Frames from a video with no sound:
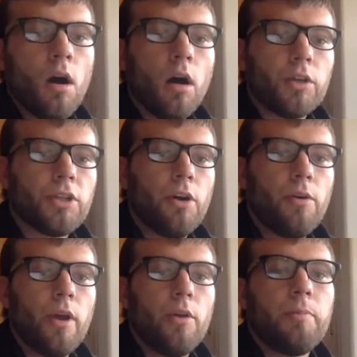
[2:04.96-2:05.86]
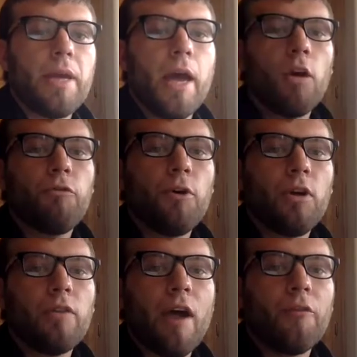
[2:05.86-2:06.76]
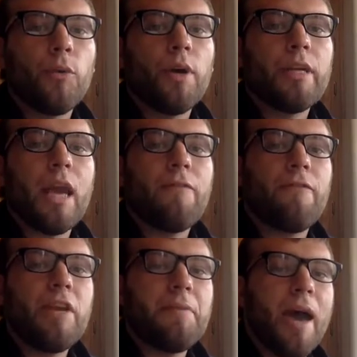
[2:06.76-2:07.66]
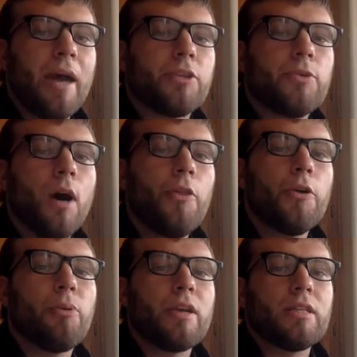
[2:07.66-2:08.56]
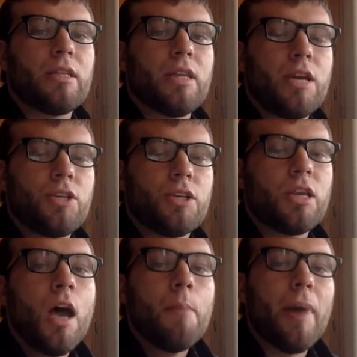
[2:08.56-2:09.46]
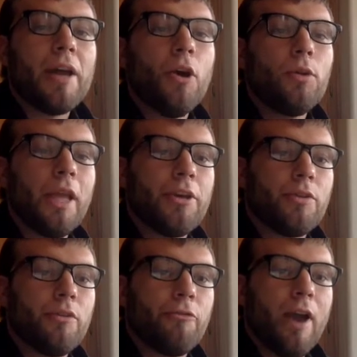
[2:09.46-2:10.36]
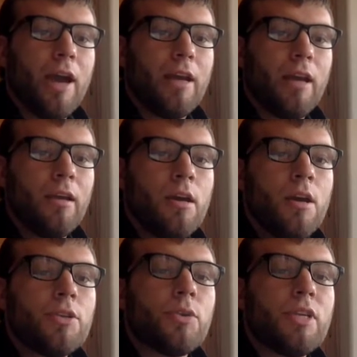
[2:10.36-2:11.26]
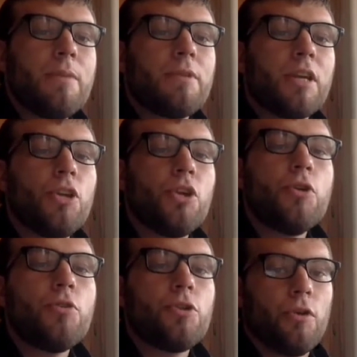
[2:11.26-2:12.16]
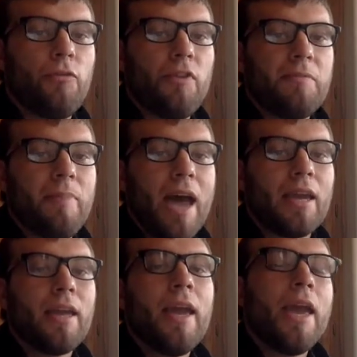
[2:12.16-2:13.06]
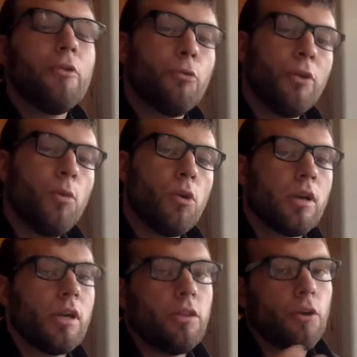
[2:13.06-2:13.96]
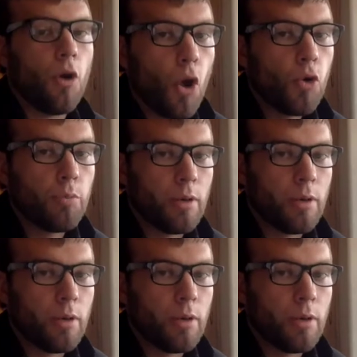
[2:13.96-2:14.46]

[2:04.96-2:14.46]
Also, it would be helpful if everyone gave feedback to other presentations by no later than Friday, so teams can use your feedback in reworking their own